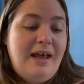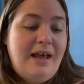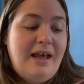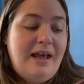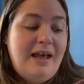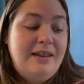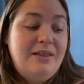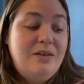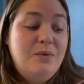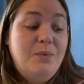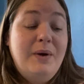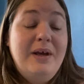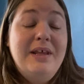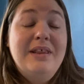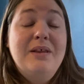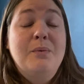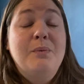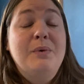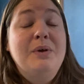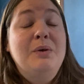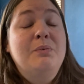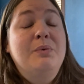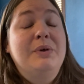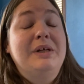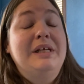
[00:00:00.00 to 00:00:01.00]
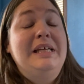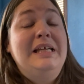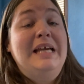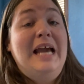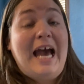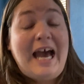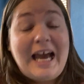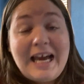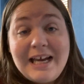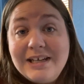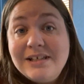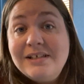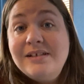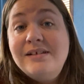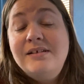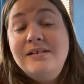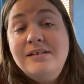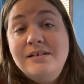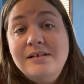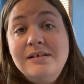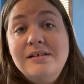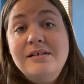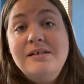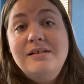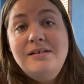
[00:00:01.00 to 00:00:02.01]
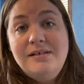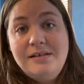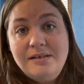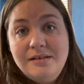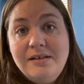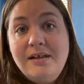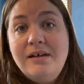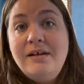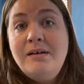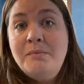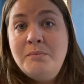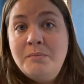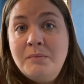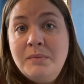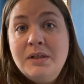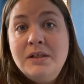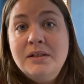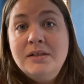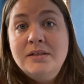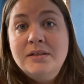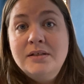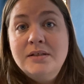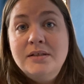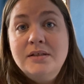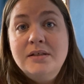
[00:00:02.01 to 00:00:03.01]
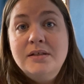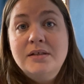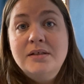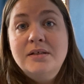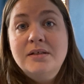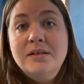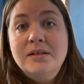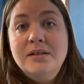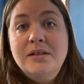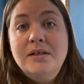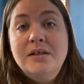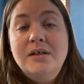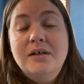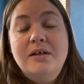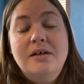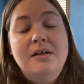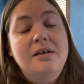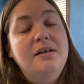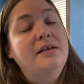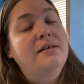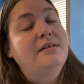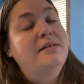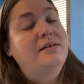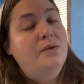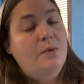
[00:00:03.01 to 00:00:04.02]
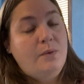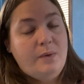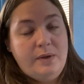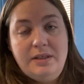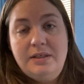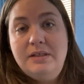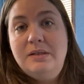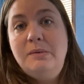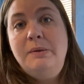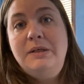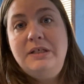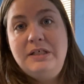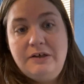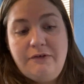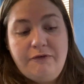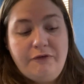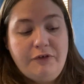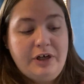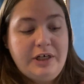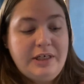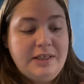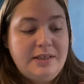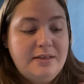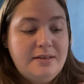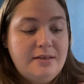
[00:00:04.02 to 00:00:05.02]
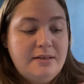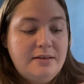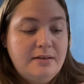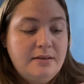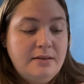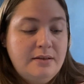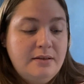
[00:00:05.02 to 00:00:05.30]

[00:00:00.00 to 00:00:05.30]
And the way that we react to them is going to be different.